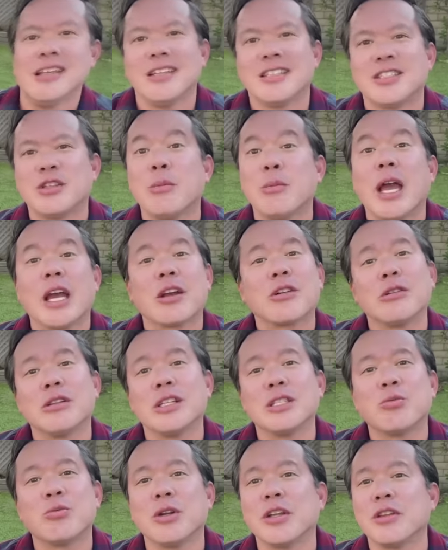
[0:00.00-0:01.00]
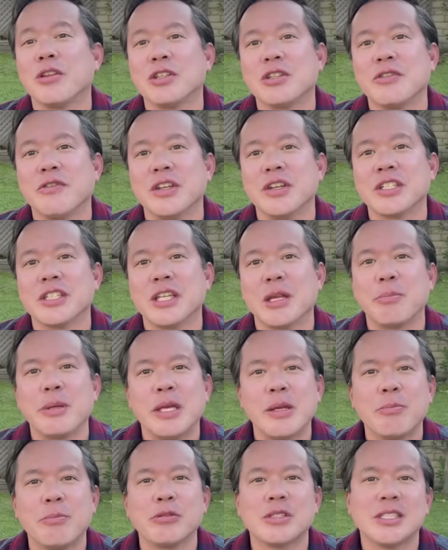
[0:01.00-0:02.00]
So mackerel is one of those fish that
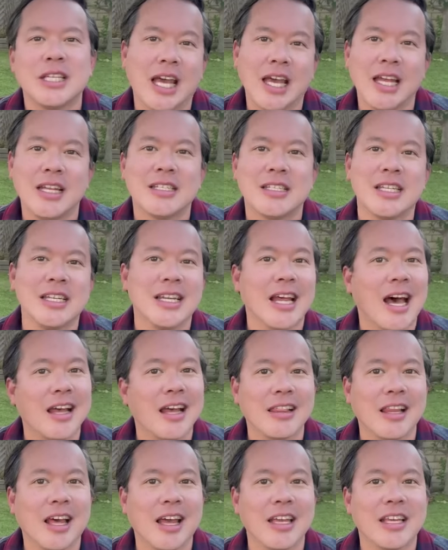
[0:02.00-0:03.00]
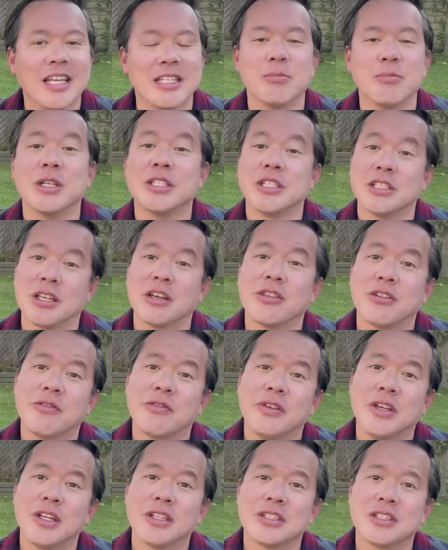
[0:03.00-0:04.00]
people tend to not like as much as other
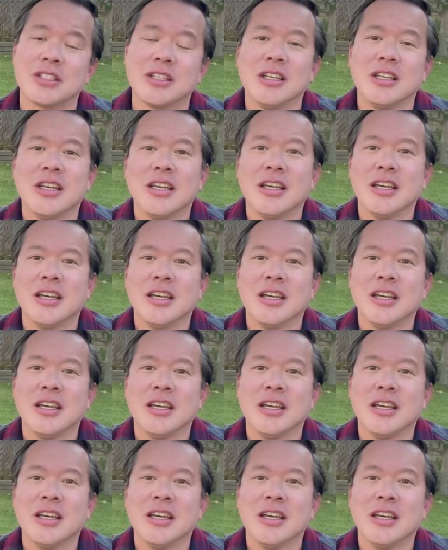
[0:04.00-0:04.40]
fish.